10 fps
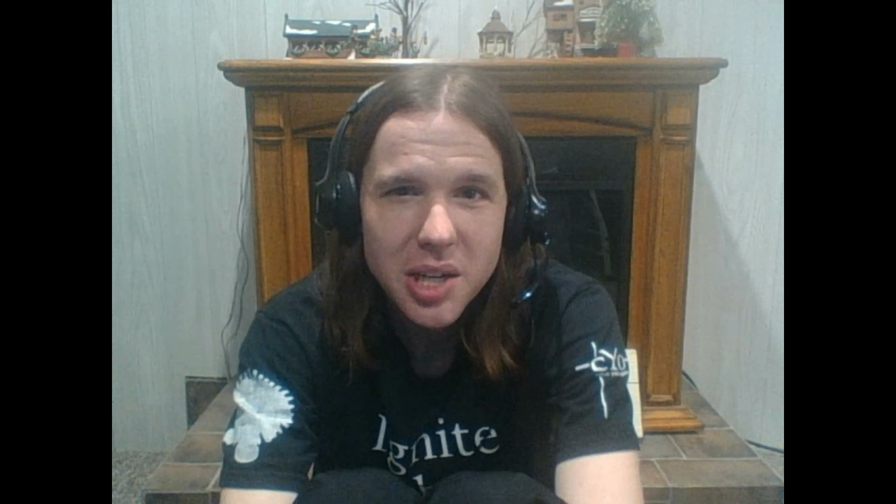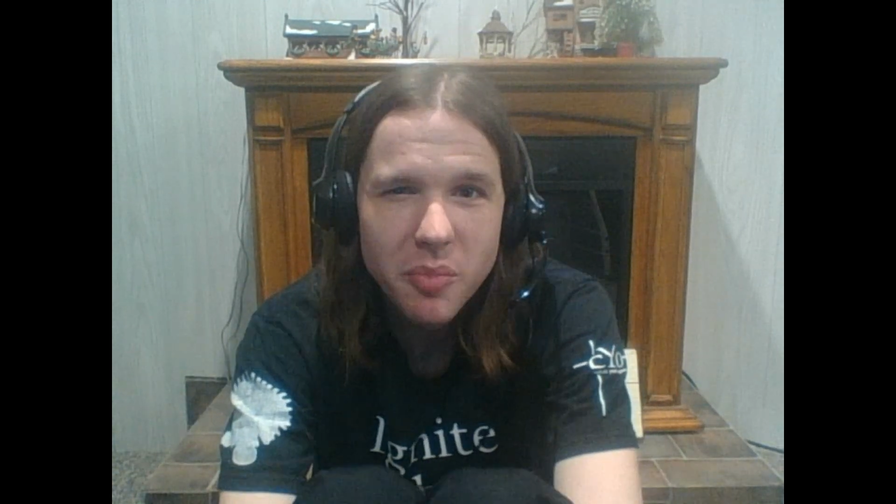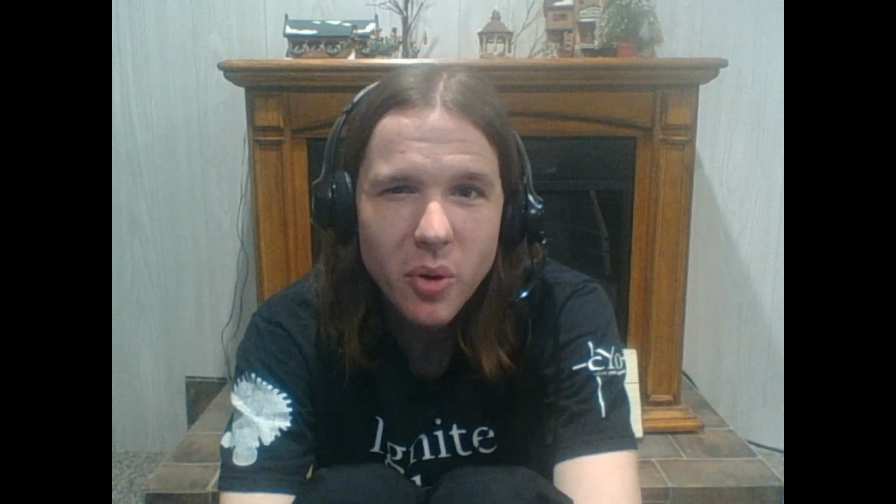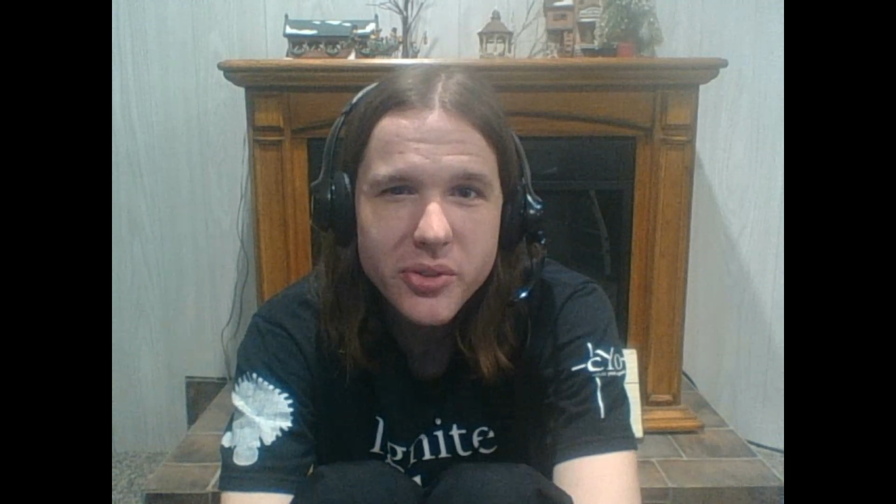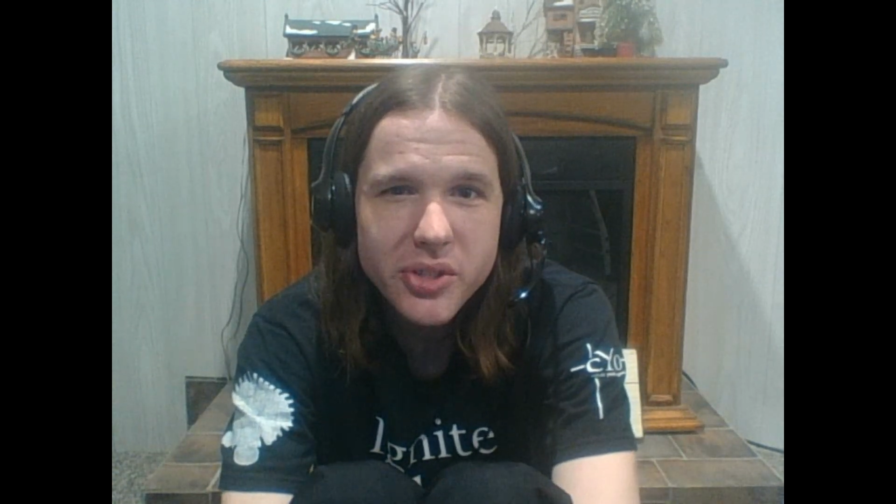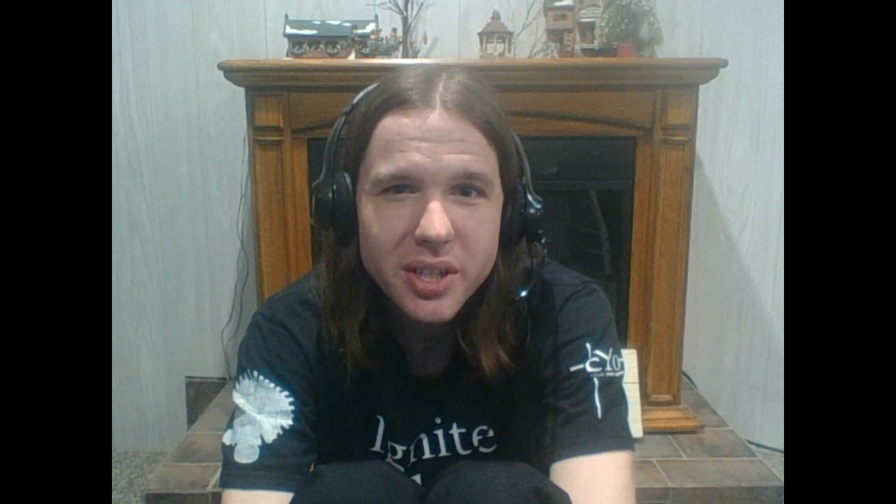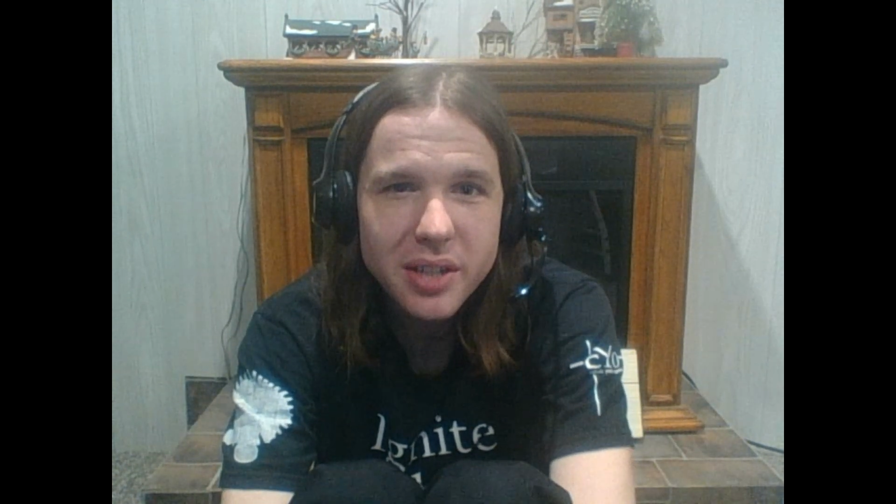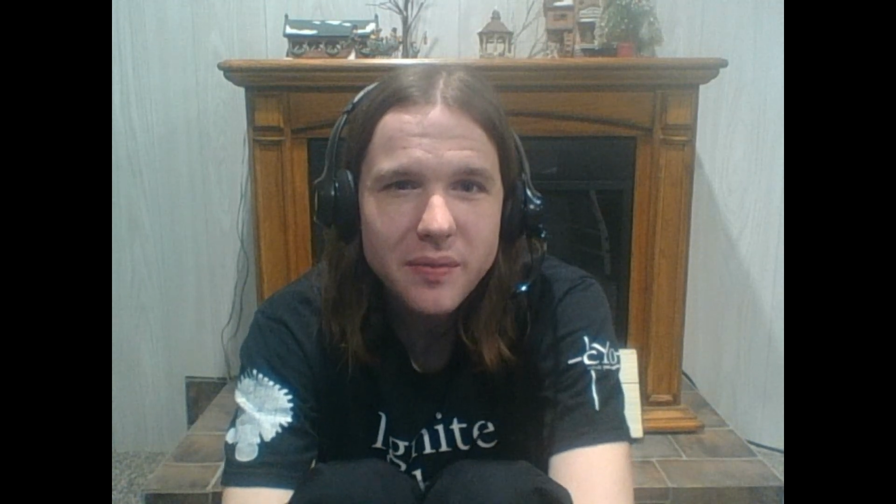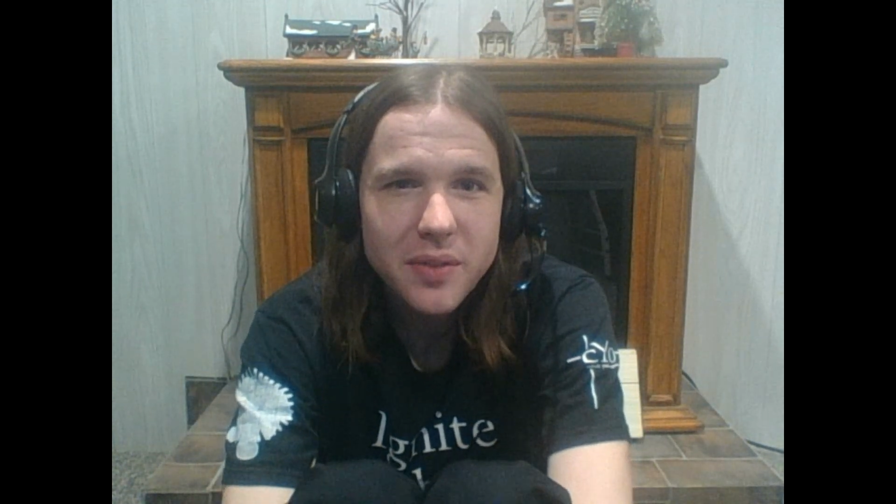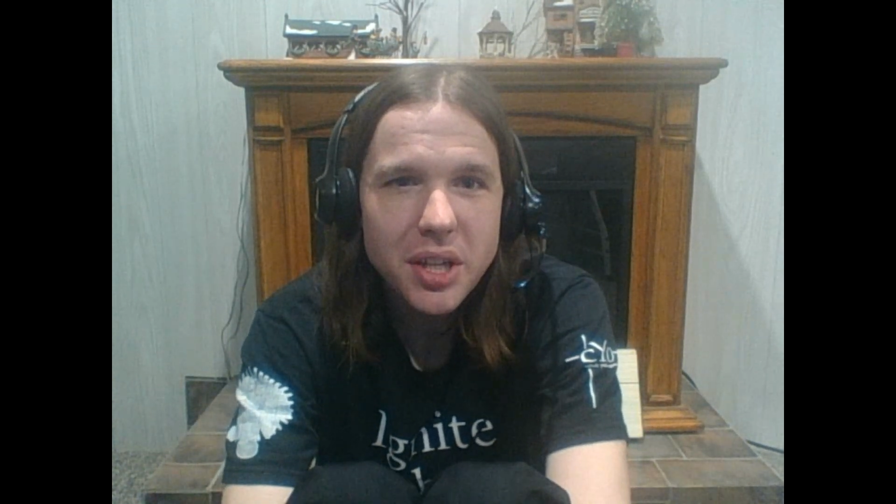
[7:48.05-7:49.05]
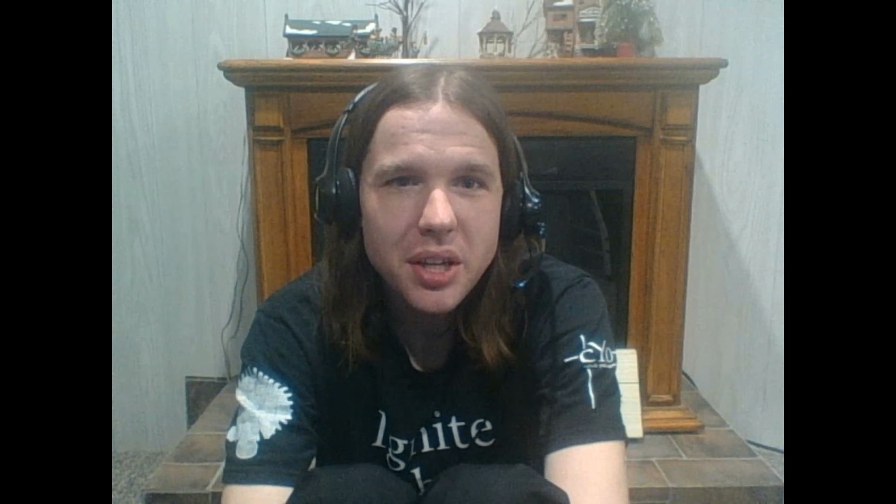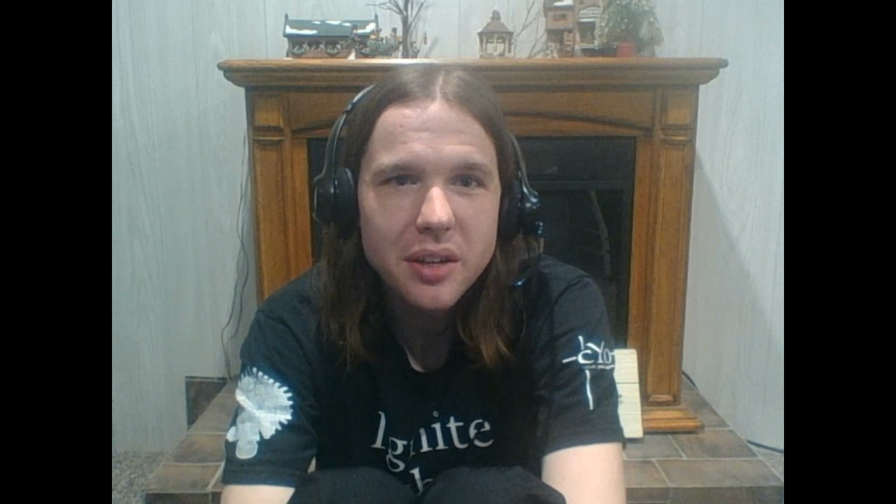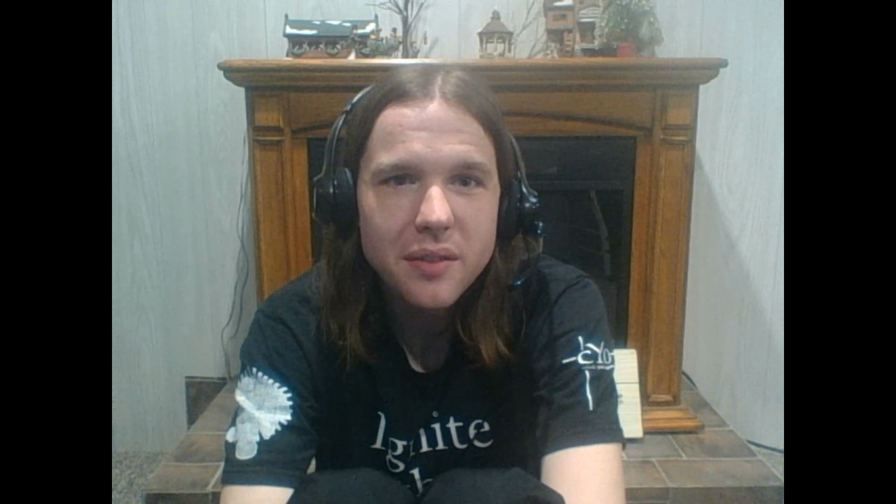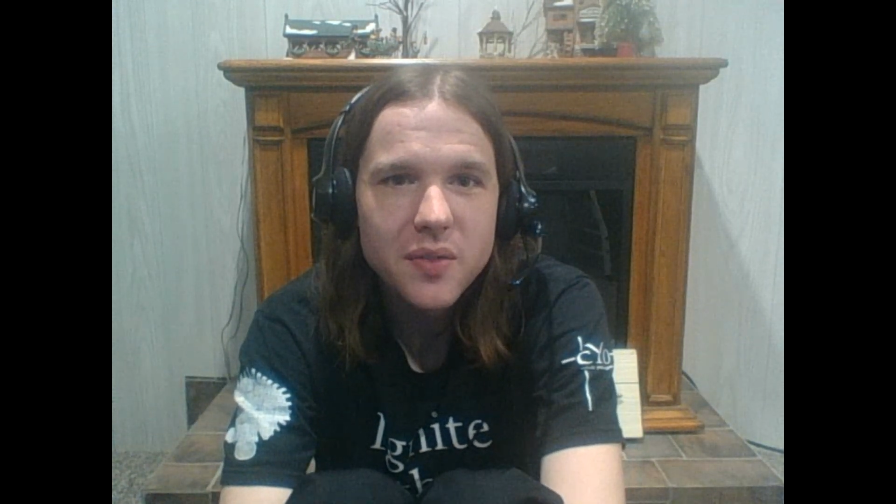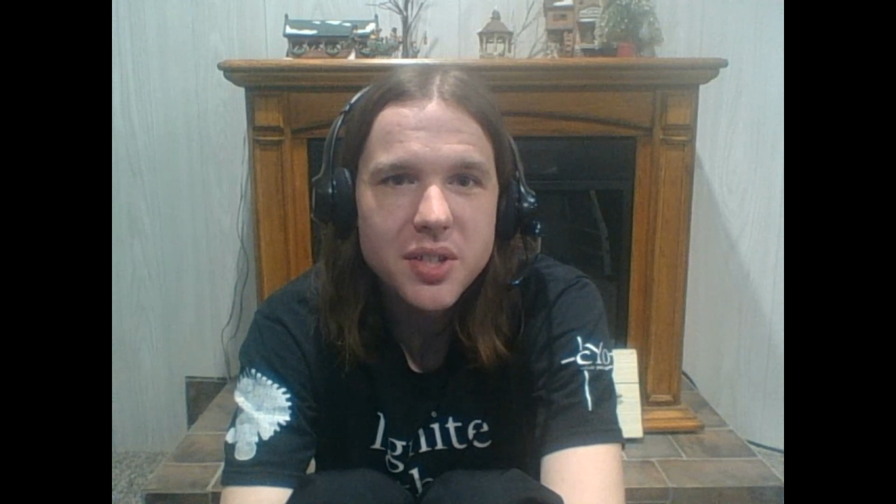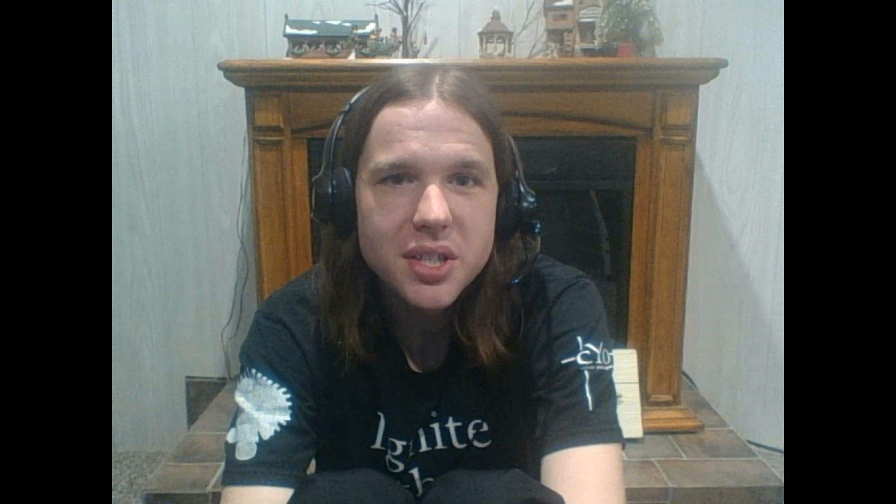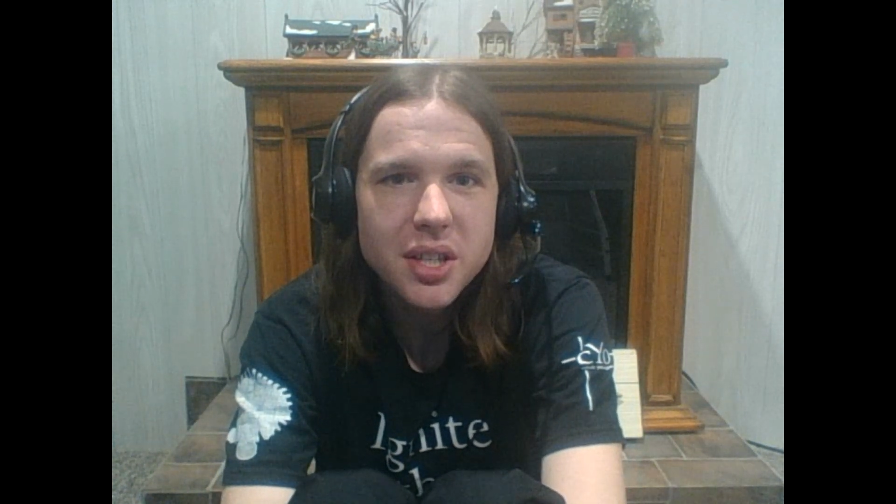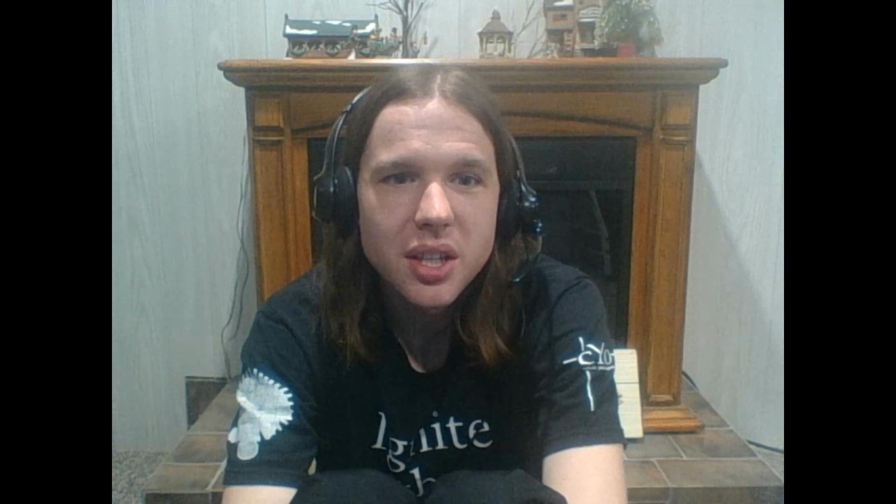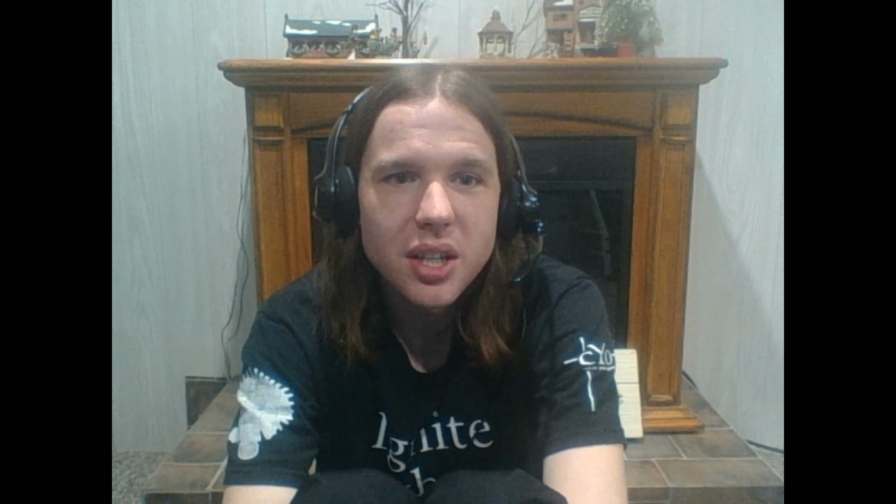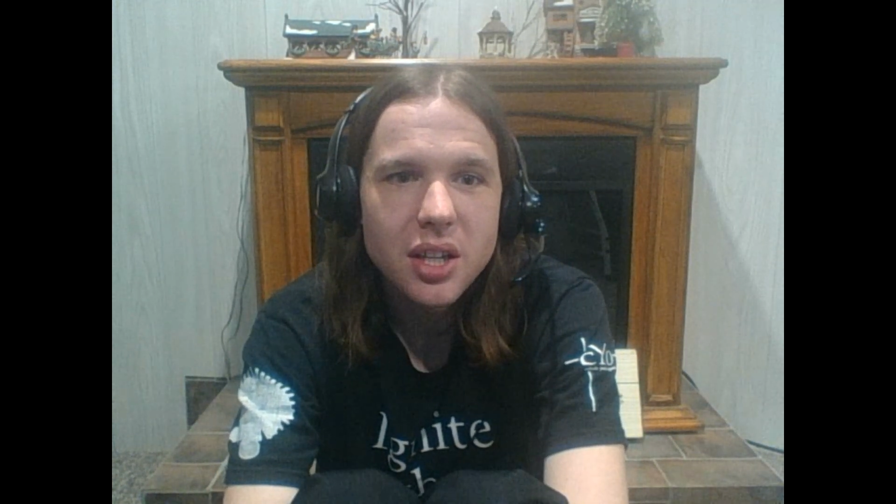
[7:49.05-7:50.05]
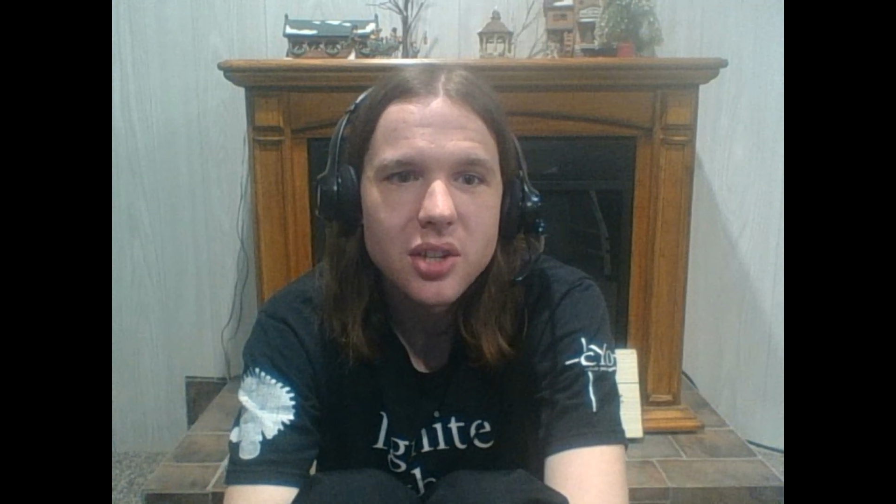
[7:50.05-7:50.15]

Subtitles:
Most convenient facility,